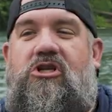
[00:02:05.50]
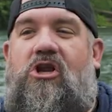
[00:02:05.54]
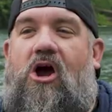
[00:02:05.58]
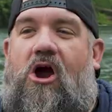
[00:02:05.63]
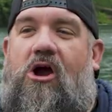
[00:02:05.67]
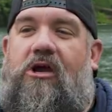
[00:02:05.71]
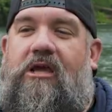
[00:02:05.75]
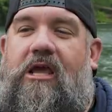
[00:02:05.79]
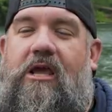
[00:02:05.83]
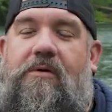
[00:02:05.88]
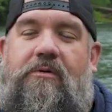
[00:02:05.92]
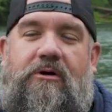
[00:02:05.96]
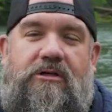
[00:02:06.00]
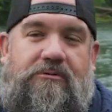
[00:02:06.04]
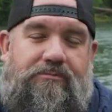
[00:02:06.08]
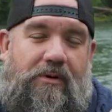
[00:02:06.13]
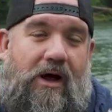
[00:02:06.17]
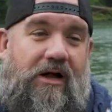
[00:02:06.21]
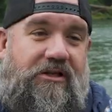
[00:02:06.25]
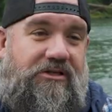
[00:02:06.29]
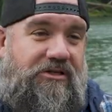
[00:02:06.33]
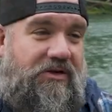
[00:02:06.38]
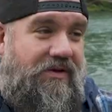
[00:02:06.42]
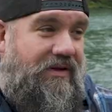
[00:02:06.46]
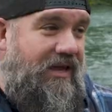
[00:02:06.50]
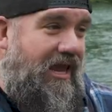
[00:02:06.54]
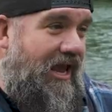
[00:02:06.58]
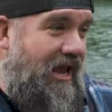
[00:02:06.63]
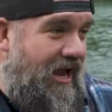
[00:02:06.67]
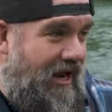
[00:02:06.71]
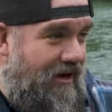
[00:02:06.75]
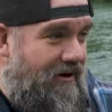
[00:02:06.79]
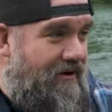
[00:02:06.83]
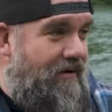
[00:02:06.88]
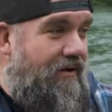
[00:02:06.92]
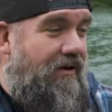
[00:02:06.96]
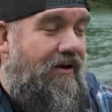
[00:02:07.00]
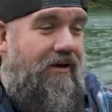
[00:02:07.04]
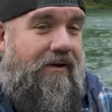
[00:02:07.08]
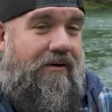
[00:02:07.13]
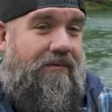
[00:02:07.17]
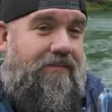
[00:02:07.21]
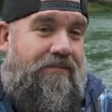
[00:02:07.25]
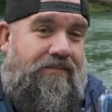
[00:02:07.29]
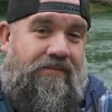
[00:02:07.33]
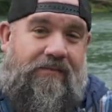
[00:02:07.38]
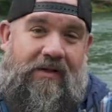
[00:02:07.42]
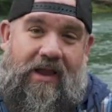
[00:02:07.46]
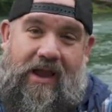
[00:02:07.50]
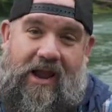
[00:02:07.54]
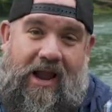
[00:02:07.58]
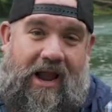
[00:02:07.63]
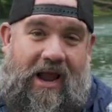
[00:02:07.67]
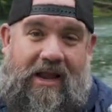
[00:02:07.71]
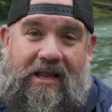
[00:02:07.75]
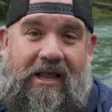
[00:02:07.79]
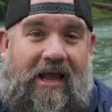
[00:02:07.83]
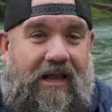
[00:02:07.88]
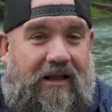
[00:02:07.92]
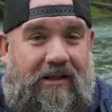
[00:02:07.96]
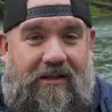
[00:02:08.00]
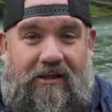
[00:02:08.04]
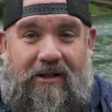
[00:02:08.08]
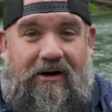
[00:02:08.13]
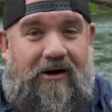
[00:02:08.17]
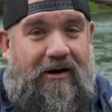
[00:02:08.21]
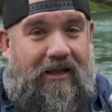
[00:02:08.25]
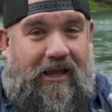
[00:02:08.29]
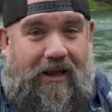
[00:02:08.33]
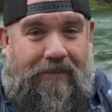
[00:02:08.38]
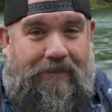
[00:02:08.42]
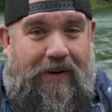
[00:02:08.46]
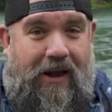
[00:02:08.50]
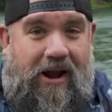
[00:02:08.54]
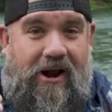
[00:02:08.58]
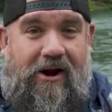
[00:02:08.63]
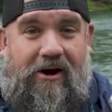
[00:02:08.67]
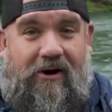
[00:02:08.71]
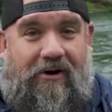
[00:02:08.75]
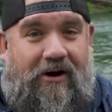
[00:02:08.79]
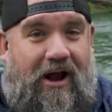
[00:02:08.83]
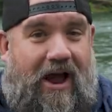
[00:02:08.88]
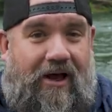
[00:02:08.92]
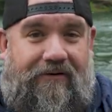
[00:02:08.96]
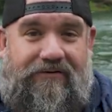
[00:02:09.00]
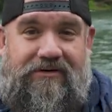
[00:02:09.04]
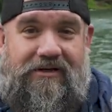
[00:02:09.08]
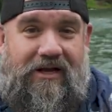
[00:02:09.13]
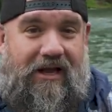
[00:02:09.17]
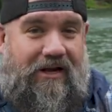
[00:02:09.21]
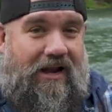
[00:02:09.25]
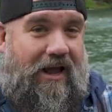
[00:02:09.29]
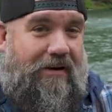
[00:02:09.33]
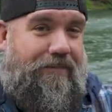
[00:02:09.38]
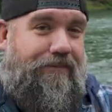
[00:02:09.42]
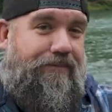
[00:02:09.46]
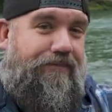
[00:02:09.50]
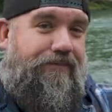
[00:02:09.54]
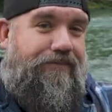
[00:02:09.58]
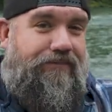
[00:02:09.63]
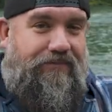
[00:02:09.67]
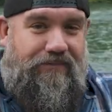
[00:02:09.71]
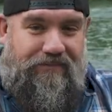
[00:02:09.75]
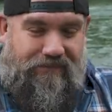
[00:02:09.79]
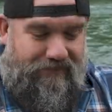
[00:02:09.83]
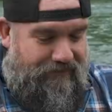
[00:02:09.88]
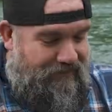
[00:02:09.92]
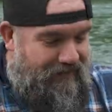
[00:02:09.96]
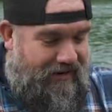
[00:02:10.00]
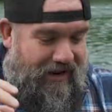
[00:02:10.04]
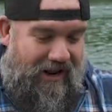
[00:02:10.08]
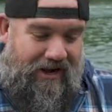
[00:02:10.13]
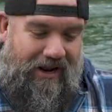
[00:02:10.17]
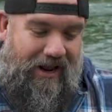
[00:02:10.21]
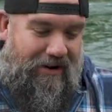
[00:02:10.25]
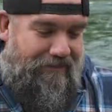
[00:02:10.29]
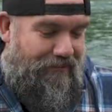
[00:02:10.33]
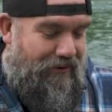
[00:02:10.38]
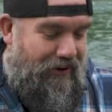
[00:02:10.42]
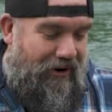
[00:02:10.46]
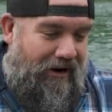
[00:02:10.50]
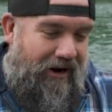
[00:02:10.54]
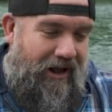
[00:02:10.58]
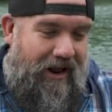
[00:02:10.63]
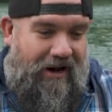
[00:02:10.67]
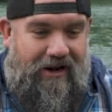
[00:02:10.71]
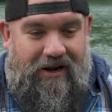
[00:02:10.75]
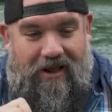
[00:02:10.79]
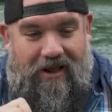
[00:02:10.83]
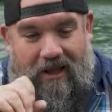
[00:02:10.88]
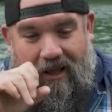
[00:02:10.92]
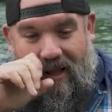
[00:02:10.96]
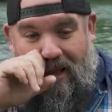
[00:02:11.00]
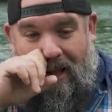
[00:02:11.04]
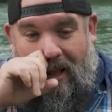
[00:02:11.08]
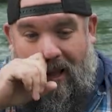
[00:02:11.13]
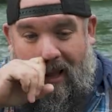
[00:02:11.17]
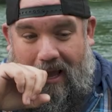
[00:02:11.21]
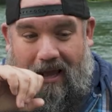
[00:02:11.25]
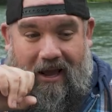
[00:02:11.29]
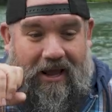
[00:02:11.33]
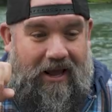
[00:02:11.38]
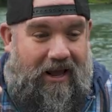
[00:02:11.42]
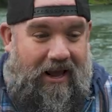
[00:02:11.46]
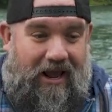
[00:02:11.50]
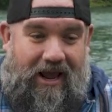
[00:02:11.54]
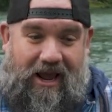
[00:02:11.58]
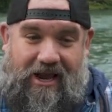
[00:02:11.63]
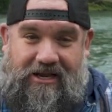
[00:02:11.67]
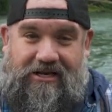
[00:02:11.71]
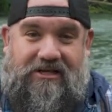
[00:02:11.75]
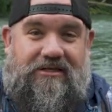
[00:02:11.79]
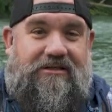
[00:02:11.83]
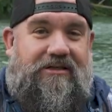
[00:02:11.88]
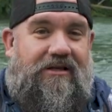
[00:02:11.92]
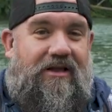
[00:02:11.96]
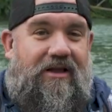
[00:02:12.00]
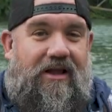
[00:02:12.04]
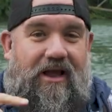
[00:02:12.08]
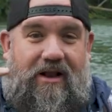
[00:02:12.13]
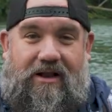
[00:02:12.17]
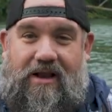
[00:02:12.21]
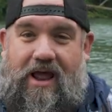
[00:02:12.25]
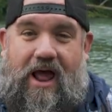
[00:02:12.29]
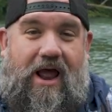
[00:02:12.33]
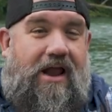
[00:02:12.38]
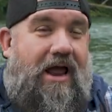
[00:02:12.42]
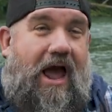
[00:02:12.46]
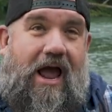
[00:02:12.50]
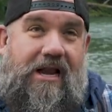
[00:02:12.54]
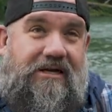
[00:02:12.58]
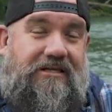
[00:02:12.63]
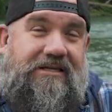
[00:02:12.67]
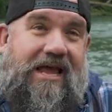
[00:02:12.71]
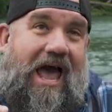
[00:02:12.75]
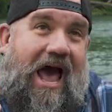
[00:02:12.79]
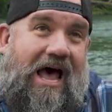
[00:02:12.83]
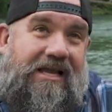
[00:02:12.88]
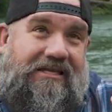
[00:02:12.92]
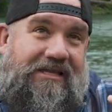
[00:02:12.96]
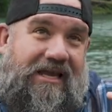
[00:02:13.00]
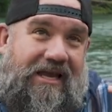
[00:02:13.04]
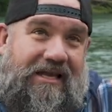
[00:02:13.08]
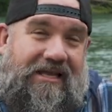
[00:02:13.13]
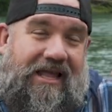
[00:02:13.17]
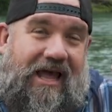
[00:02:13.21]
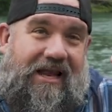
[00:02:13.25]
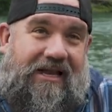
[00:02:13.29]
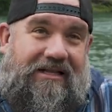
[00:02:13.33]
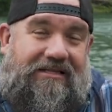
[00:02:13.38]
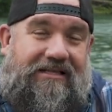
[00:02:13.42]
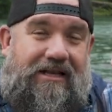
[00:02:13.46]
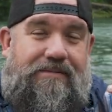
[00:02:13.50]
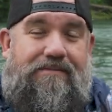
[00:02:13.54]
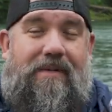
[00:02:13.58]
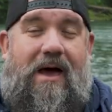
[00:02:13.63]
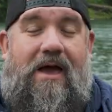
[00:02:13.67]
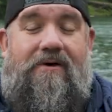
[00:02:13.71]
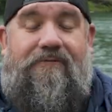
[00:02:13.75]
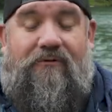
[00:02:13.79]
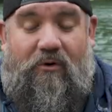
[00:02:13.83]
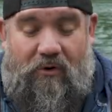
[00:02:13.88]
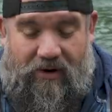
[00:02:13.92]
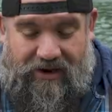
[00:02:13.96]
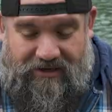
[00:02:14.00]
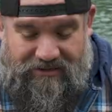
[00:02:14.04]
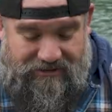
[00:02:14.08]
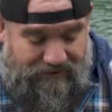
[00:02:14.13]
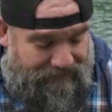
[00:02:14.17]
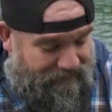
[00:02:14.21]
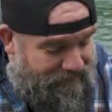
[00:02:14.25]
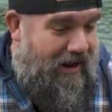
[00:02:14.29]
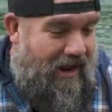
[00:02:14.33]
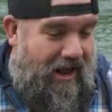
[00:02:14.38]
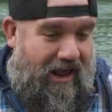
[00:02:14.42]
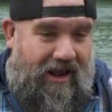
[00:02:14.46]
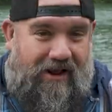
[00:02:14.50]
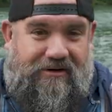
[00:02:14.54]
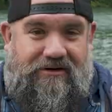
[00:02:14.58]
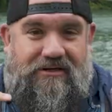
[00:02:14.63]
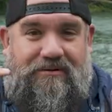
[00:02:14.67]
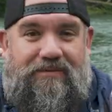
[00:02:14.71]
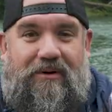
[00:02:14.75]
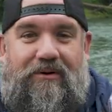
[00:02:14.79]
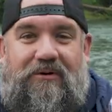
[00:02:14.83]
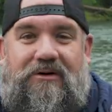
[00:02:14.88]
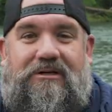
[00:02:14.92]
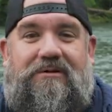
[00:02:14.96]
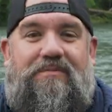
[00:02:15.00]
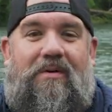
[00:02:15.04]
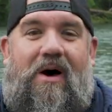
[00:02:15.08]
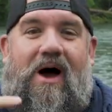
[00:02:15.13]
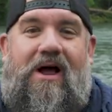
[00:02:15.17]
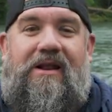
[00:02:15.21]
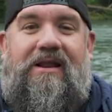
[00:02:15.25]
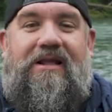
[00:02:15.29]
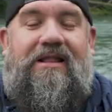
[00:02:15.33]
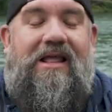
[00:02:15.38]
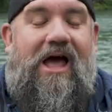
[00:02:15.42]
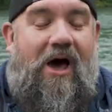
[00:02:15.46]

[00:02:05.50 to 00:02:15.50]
snarky response you can. And like literally like paragraphs. And I get it, put it in, and I just ask it that it's in my voice. And I've just been responding